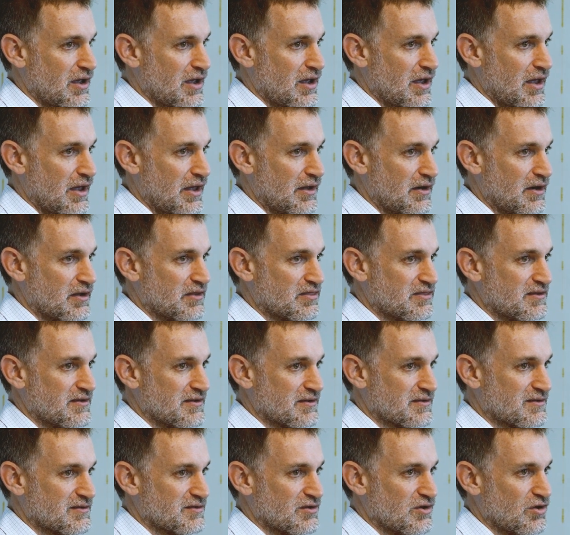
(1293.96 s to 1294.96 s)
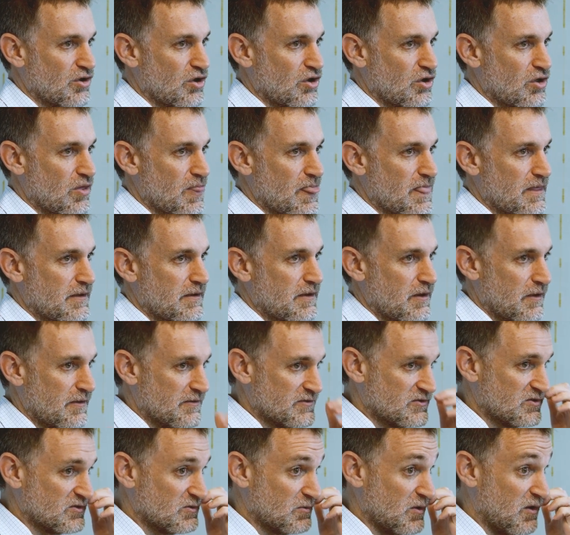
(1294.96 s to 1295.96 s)
And I think,
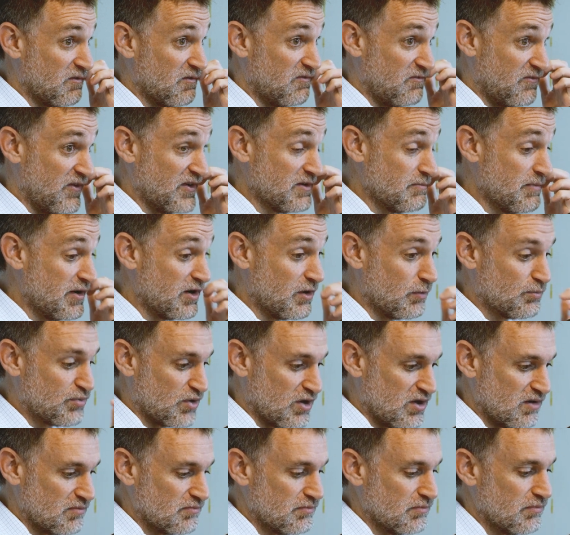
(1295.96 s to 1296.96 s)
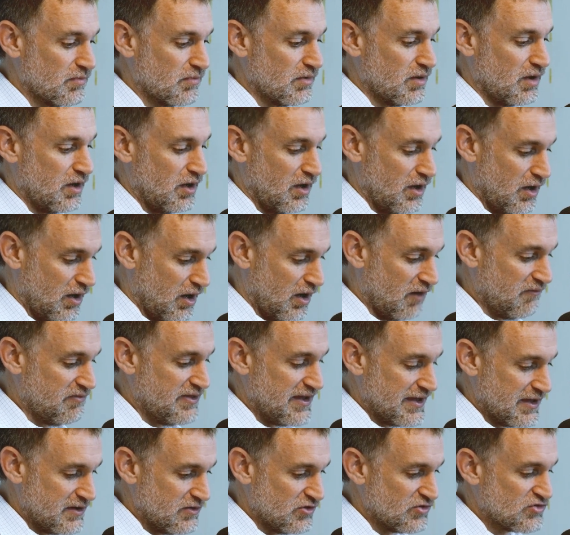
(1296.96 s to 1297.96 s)
this is a fundamental problem of
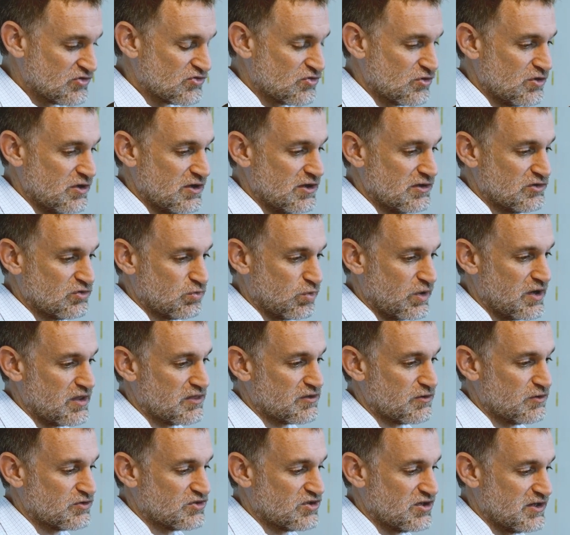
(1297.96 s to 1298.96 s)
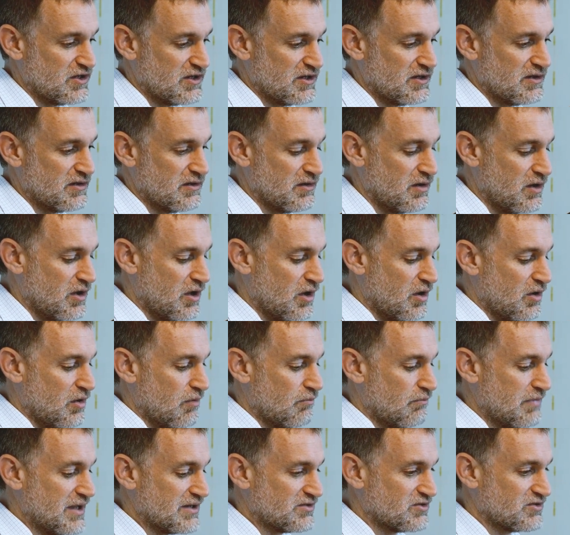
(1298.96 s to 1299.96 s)
the industry. In 2013,
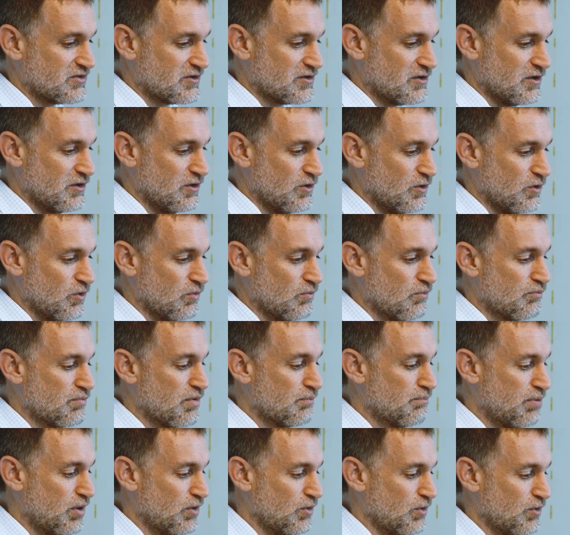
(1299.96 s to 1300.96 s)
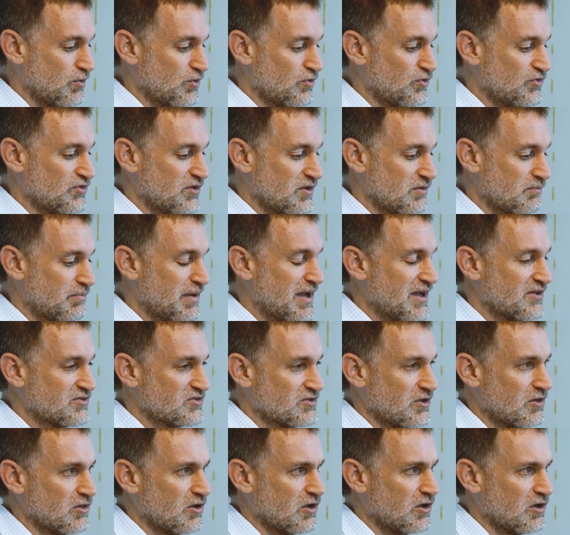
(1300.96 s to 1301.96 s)
Mexico proposed and
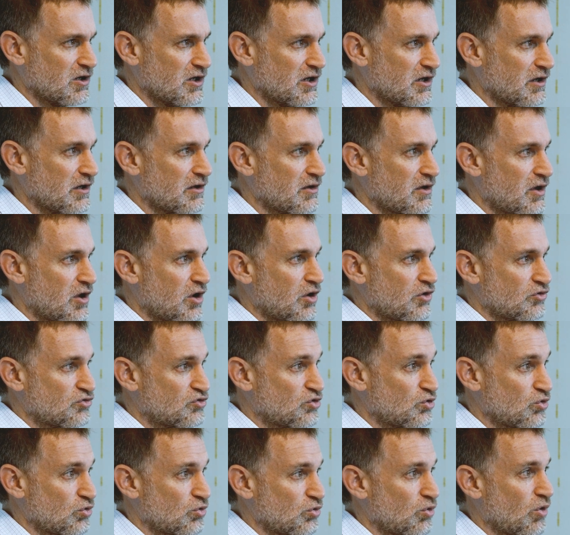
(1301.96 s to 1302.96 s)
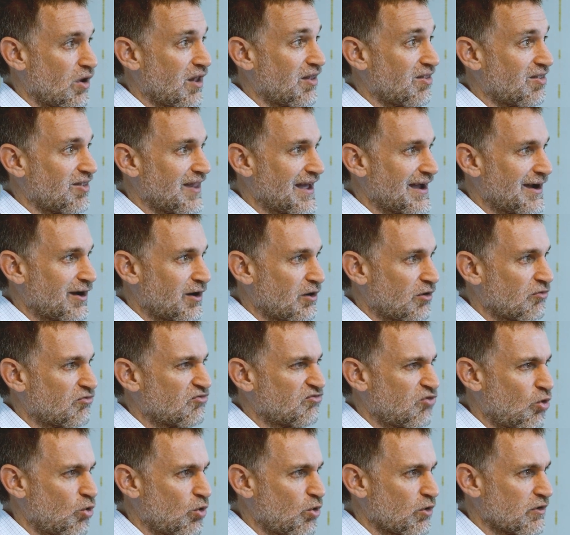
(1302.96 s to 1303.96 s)
passed a law to allow
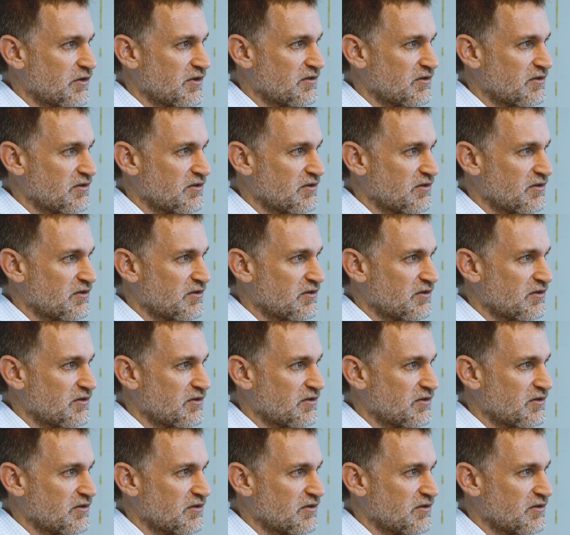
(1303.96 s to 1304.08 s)
foreign